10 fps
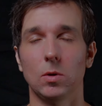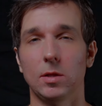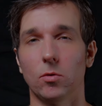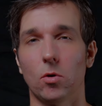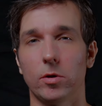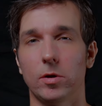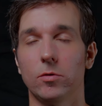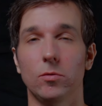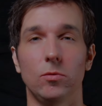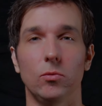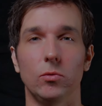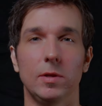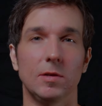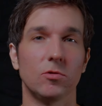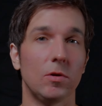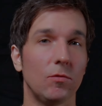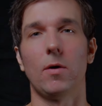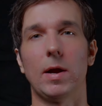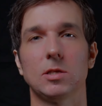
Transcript: in order to do this review.